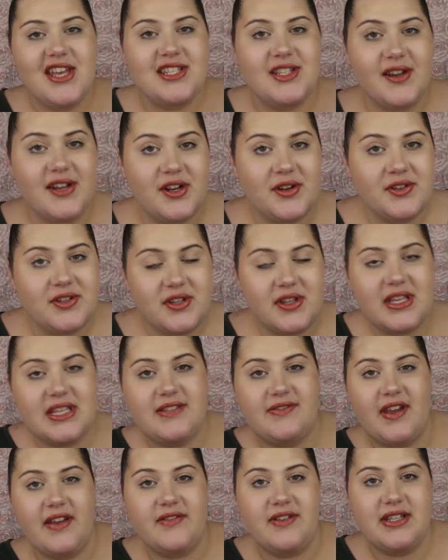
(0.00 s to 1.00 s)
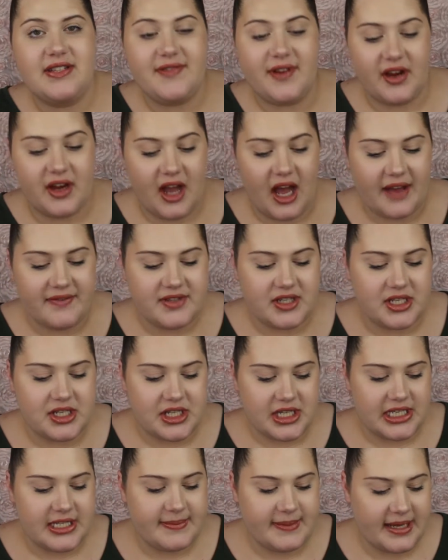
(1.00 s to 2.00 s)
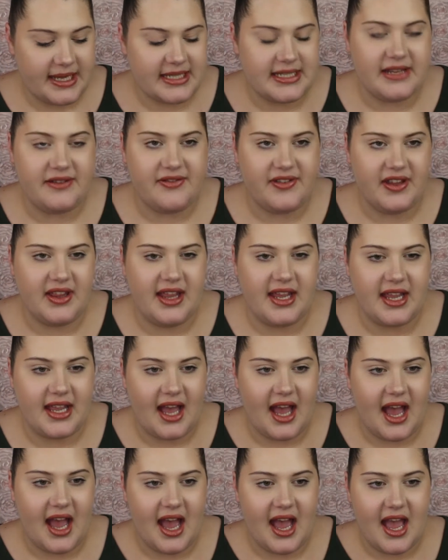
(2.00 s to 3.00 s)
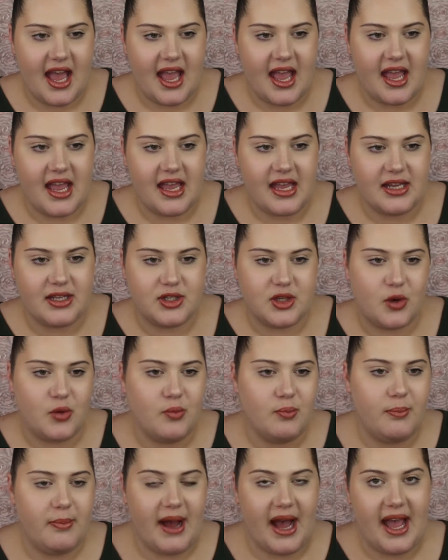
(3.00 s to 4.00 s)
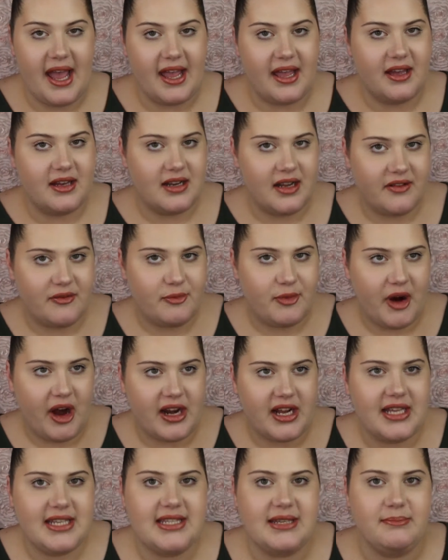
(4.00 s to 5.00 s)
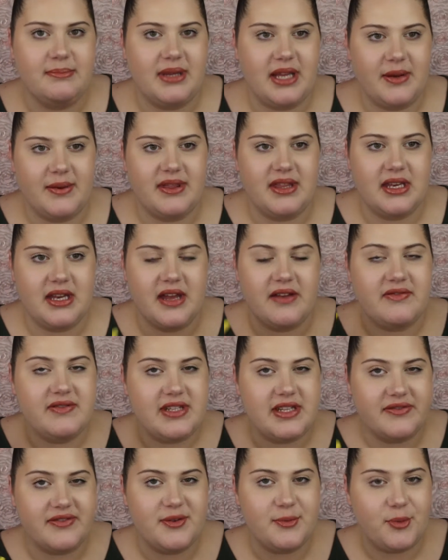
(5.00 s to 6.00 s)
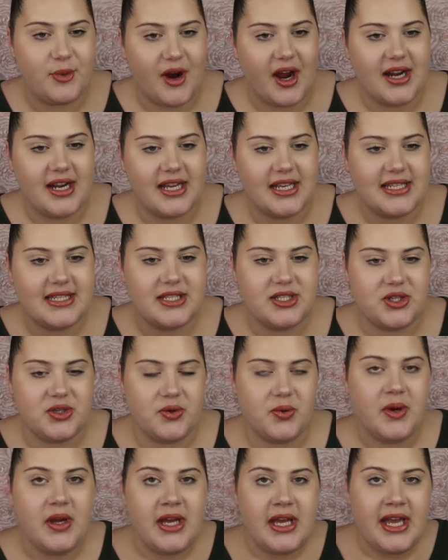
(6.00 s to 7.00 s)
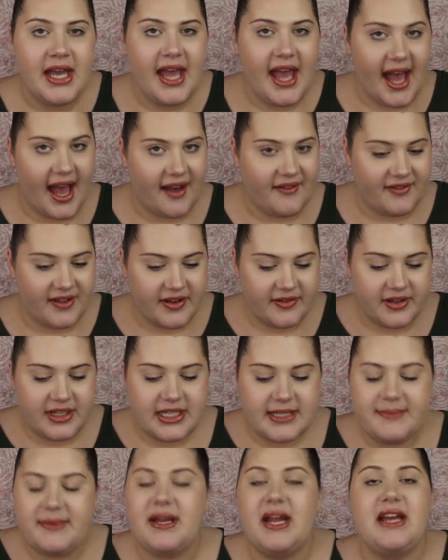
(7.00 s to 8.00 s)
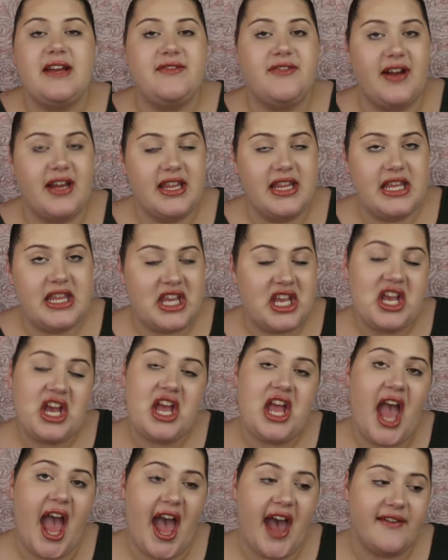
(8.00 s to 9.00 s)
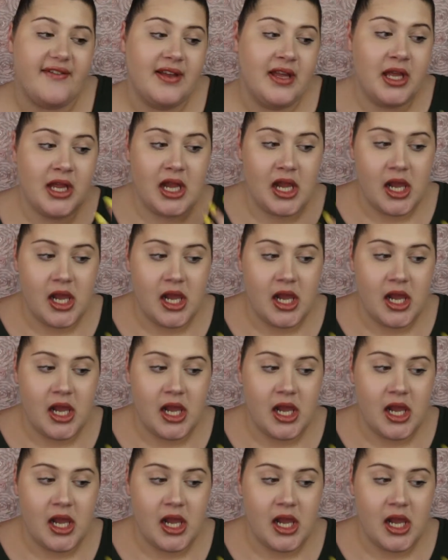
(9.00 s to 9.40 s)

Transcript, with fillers: So I don't do these favorites very often just because I feel like I don't buy enough products and play with enough different products to have favorites, but I finally think I have